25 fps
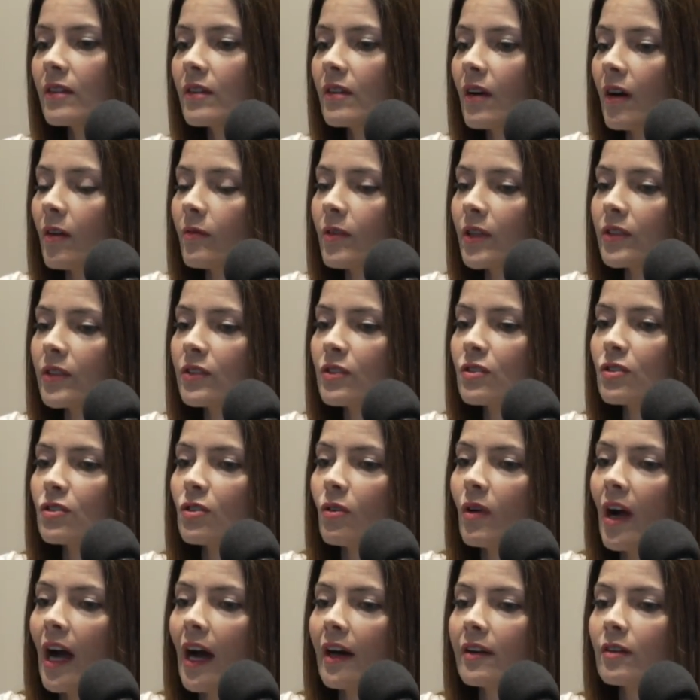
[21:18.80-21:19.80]
our realtors
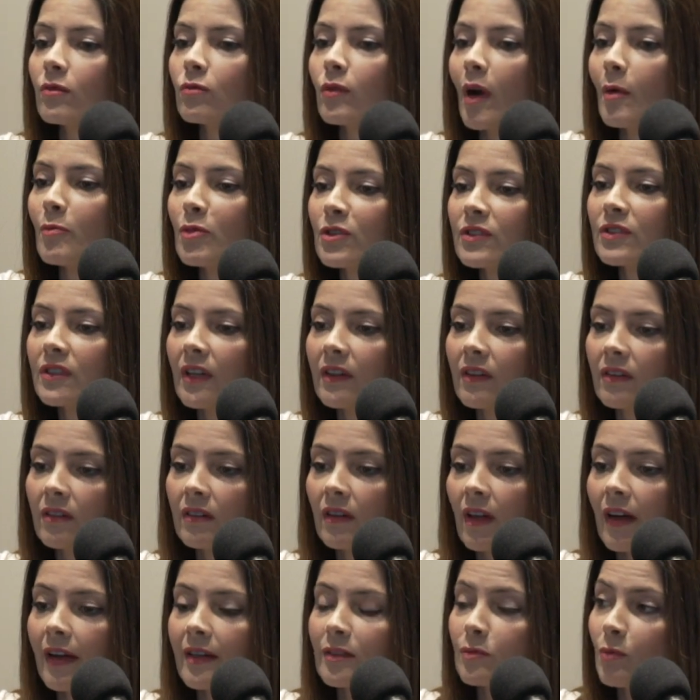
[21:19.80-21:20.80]
know how to represent their
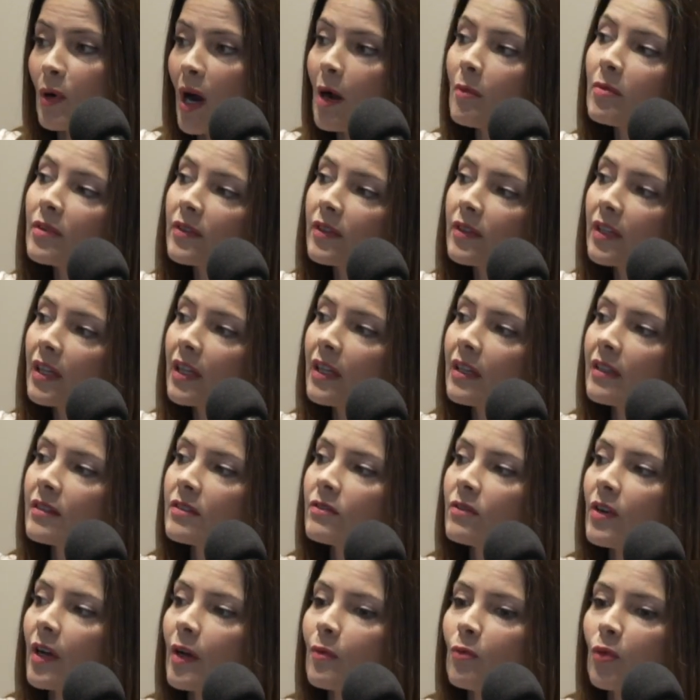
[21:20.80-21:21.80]
clients properly
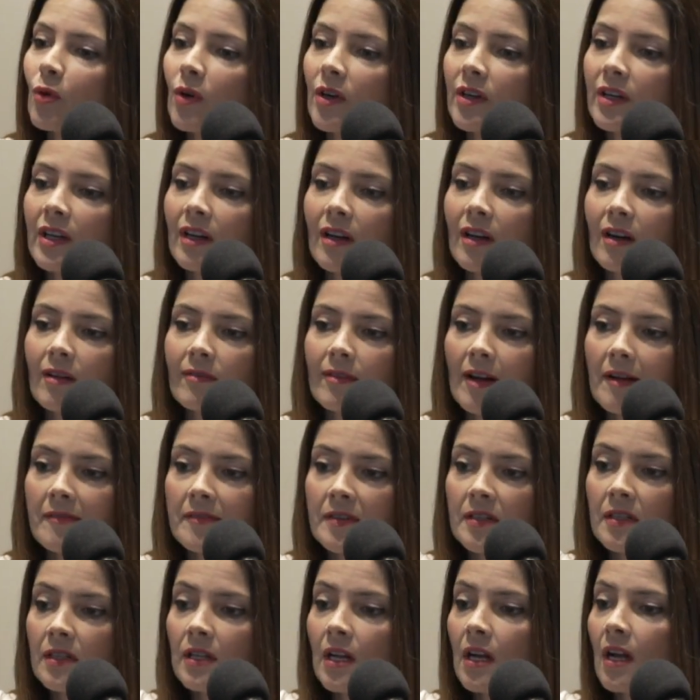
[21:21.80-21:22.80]
is very important here at
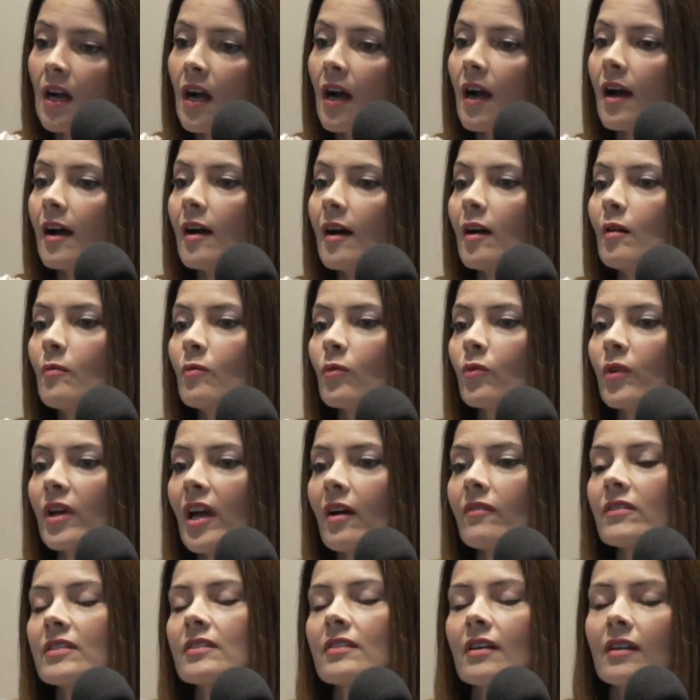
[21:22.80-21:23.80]
Revel. We
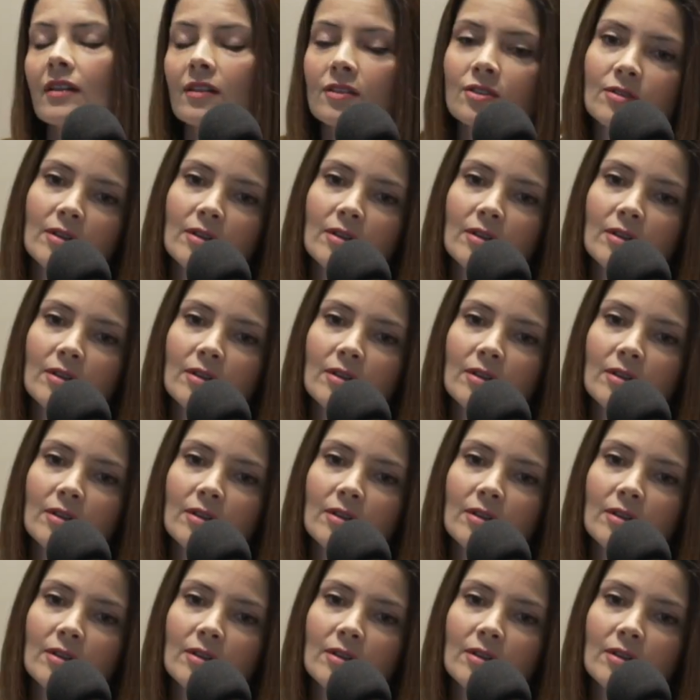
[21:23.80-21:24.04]
have a ton of